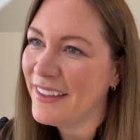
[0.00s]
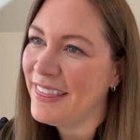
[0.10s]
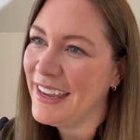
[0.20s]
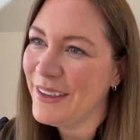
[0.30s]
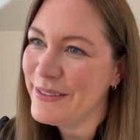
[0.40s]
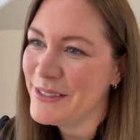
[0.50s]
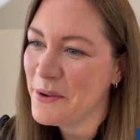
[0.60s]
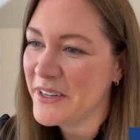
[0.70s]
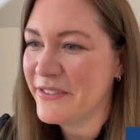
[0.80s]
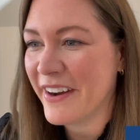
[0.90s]
Thank you so
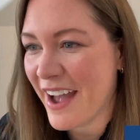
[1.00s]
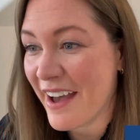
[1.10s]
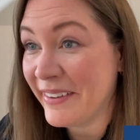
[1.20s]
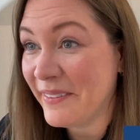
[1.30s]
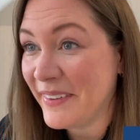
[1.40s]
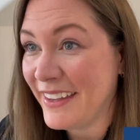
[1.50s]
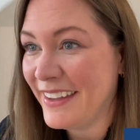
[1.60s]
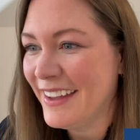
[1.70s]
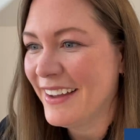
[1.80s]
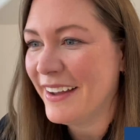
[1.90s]
much for having
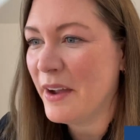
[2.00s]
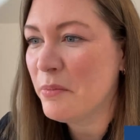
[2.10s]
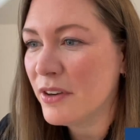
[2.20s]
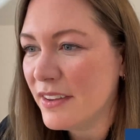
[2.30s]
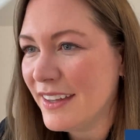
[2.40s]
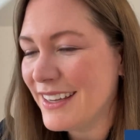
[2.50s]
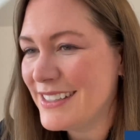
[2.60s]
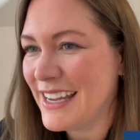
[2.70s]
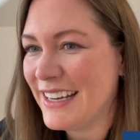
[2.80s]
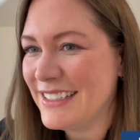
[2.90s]
me. I'm really
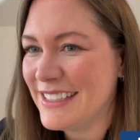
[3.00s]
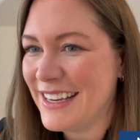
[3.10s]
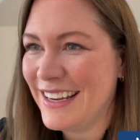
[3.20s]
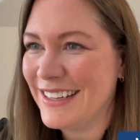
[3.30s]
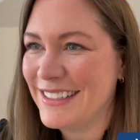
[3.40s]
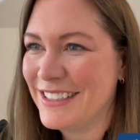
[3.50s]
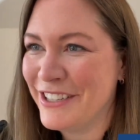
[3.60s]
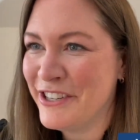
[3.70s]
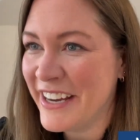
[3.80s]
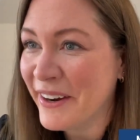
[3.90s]
excited today to
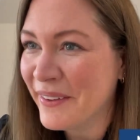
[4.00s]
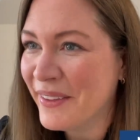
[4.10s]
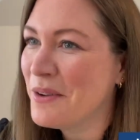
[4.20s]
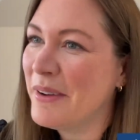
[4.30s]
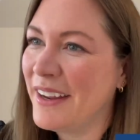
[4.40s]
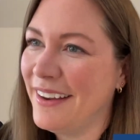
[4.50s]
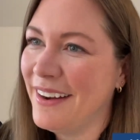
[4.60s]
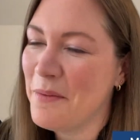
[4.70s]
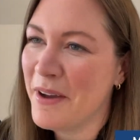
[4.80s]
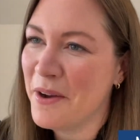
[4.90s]
share a little bit
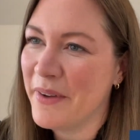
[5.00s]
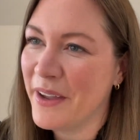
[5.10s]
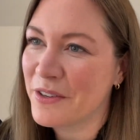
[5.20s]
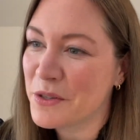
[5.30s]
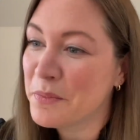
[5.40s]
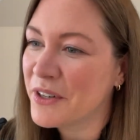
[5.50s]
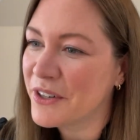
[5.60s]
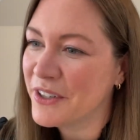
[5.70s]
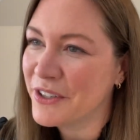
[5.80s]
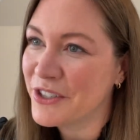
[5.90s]
about my entrepreneurial